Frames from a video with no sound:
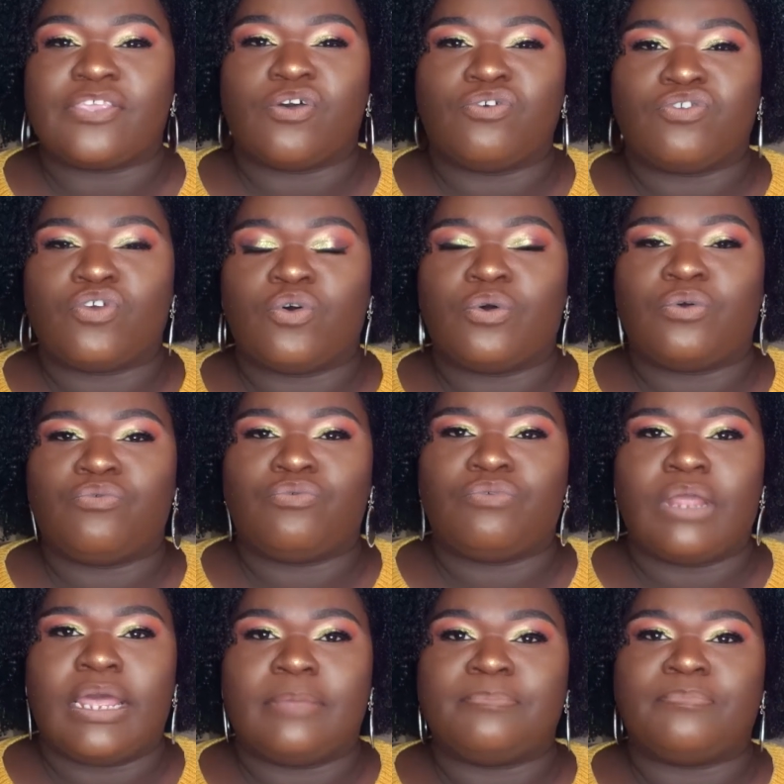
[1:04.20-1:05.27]
also
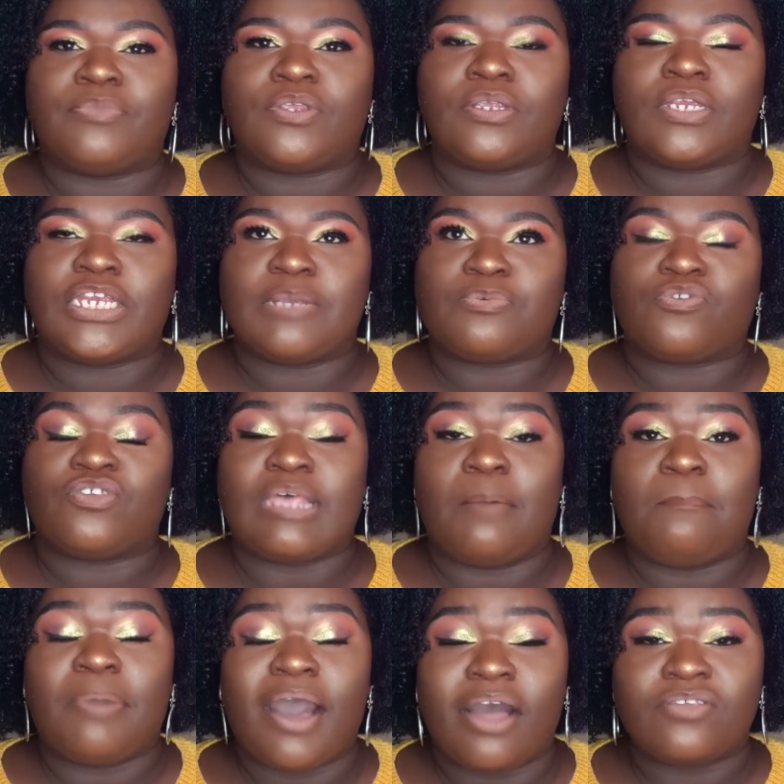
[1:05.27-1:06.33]
ships to
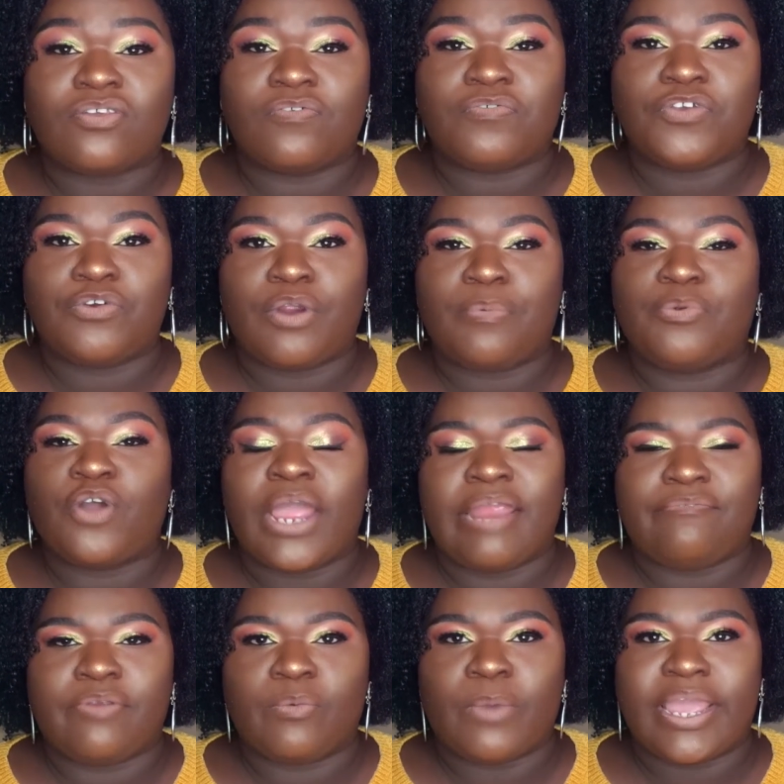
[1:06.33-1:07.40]
some parts of Europe, not
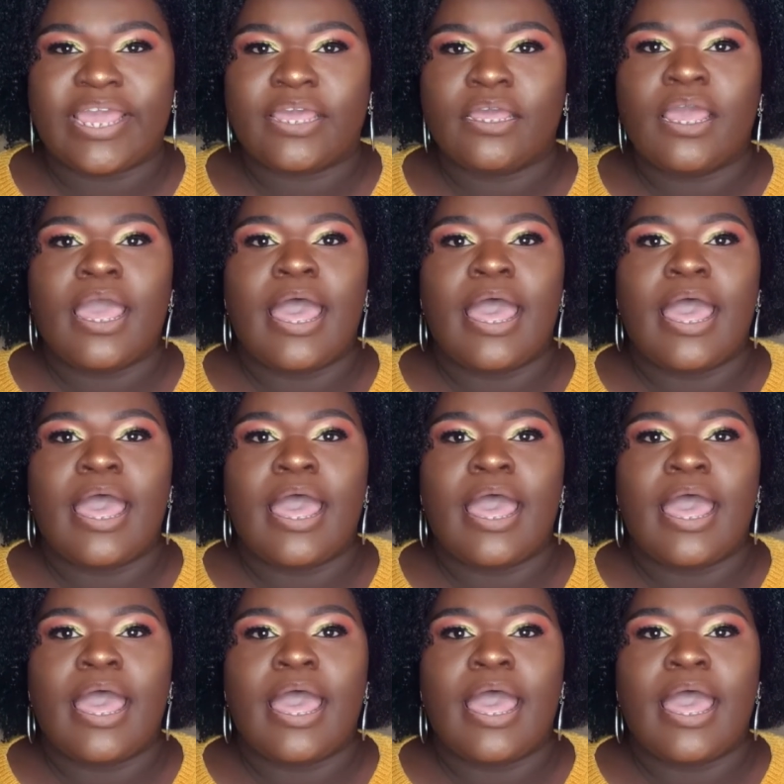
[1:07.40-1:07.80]
everywhere,